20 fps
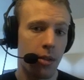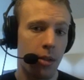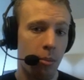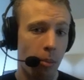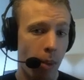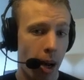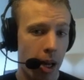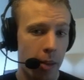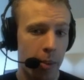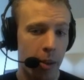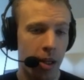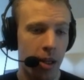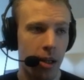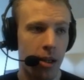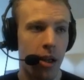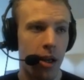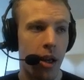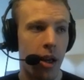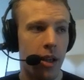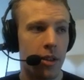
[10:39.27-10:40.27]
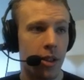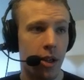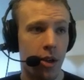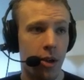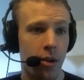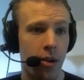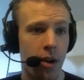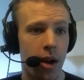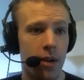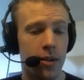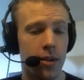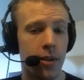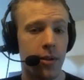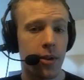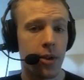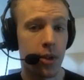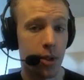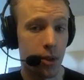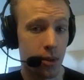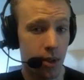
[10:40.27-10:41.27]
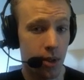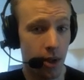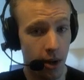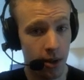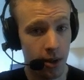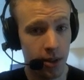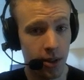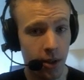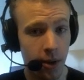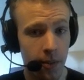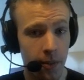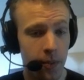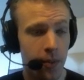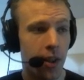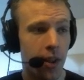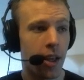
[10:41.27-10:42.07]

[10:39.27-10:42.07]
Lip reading: in my opinion, to craft if you're new to Hearthstone.